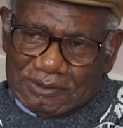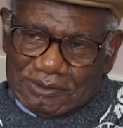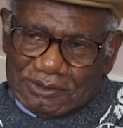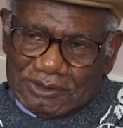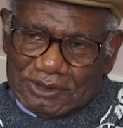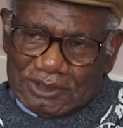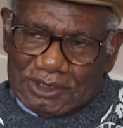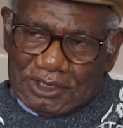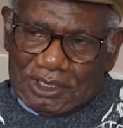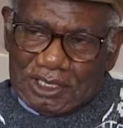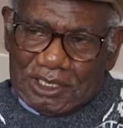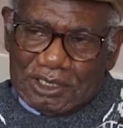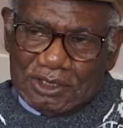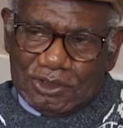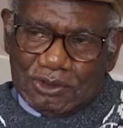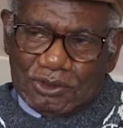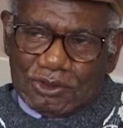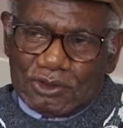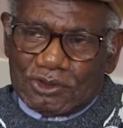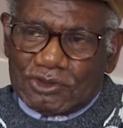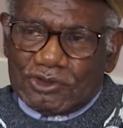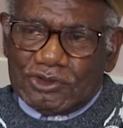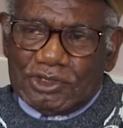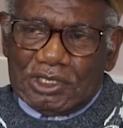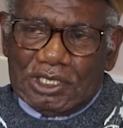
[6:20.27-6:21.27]
see, and
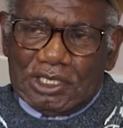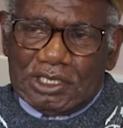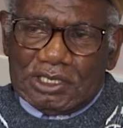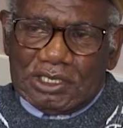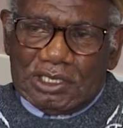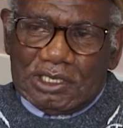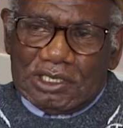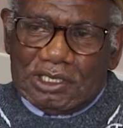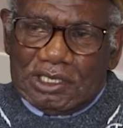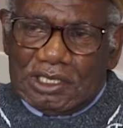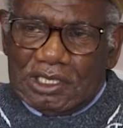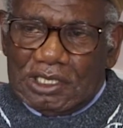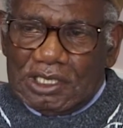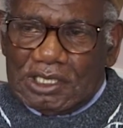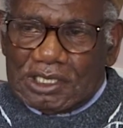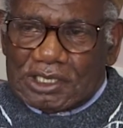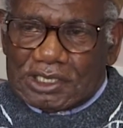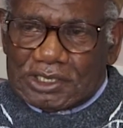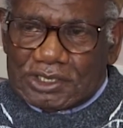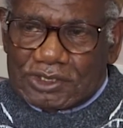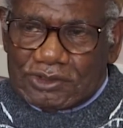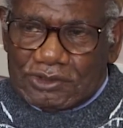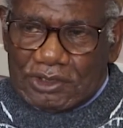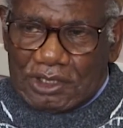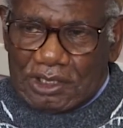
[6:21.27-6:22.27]
don't create any
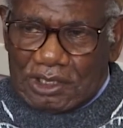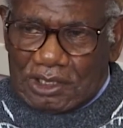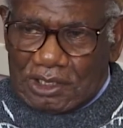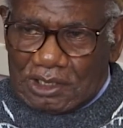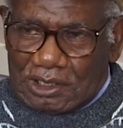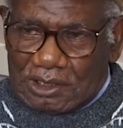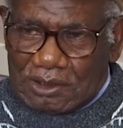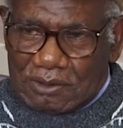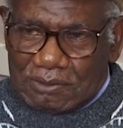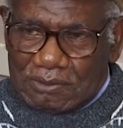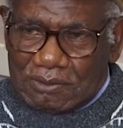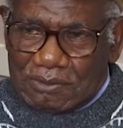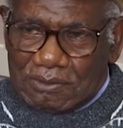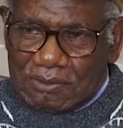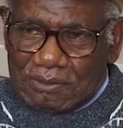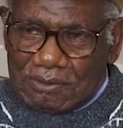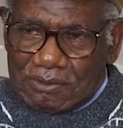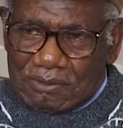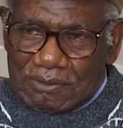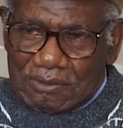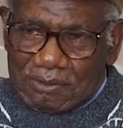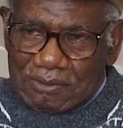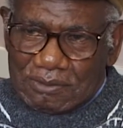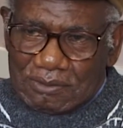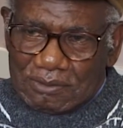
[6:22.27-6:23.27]
extra,
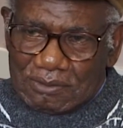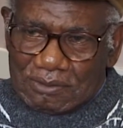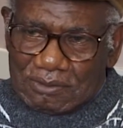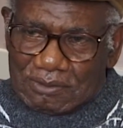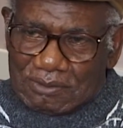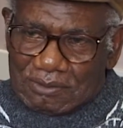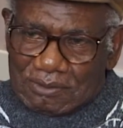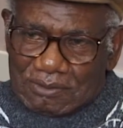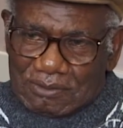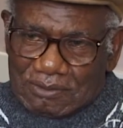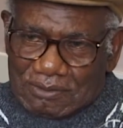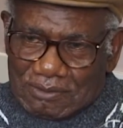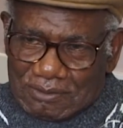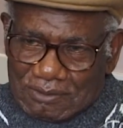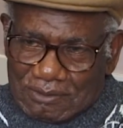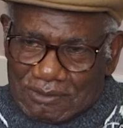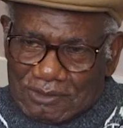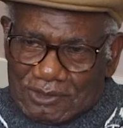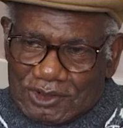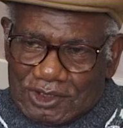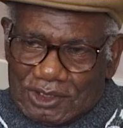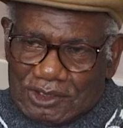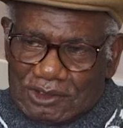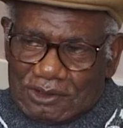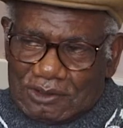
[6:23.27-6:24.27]

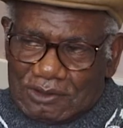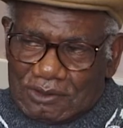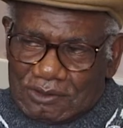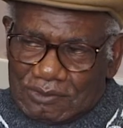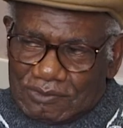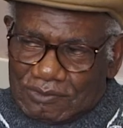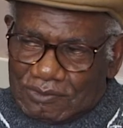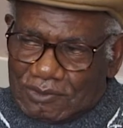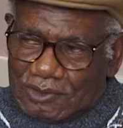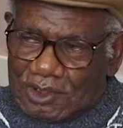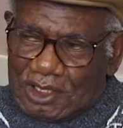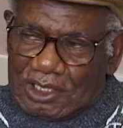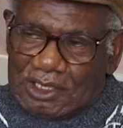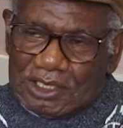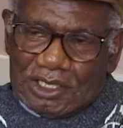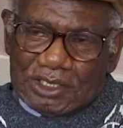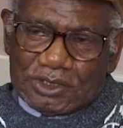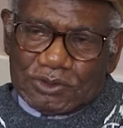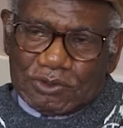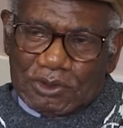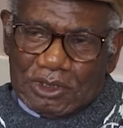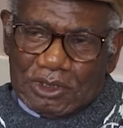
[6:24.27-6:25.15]
you know, and that's